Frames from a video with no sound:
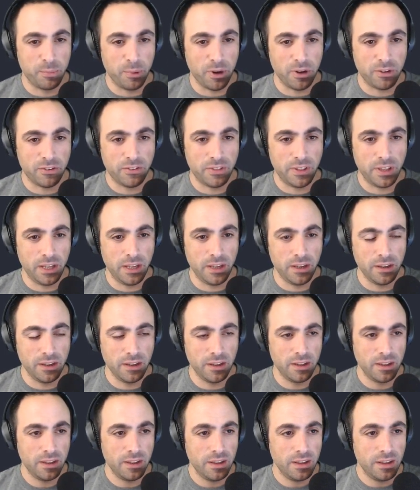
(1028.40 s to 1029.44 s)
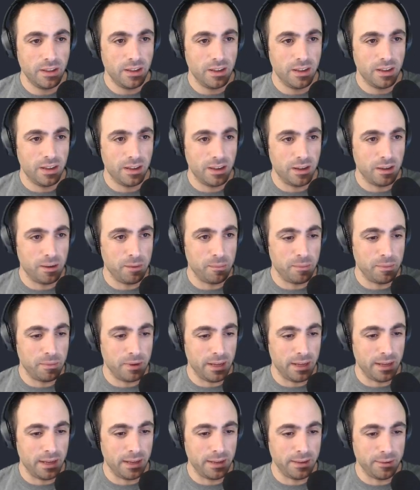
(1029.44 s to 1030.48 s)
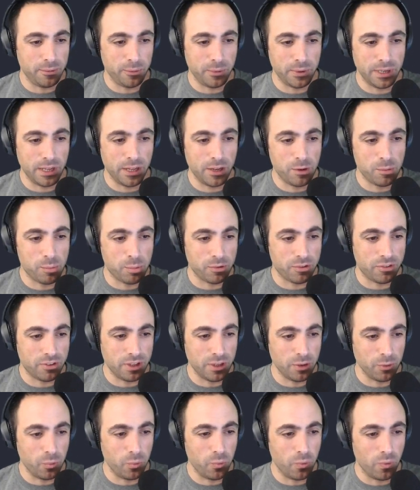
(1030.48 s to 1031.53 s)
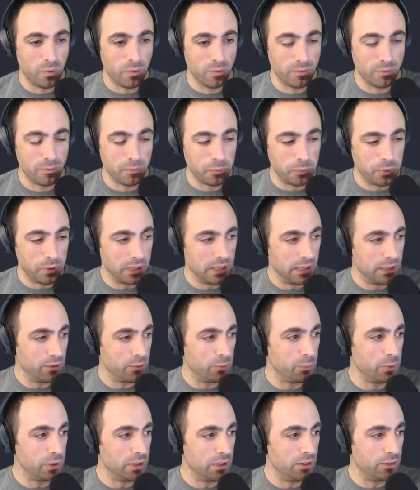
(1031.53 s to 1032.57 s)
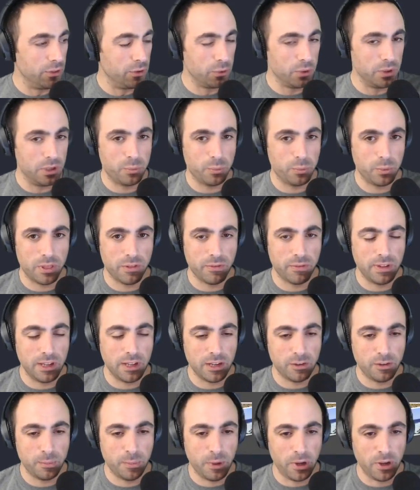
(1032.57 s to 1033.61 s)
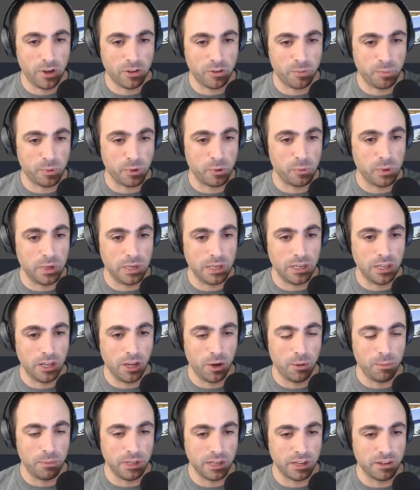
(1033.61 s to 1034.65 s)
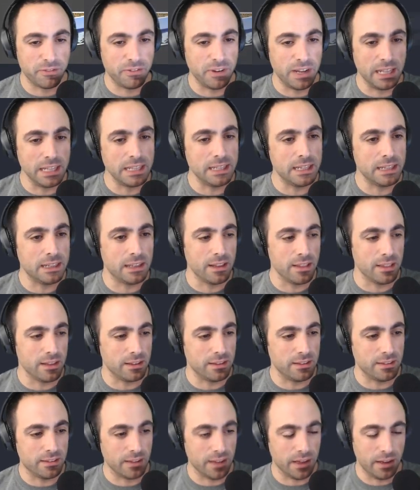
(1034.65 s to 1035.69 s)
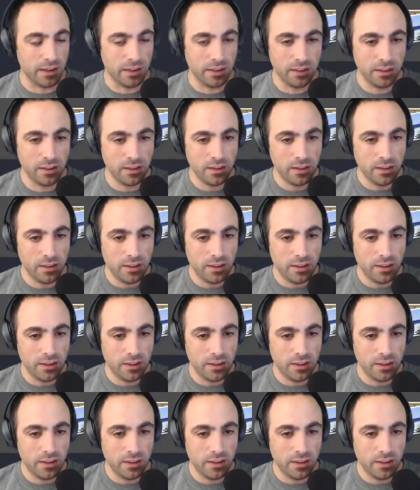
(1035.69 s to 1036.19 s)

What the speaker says: thing. I 100% will do it with Flexbox, but right now I'm like validating the design.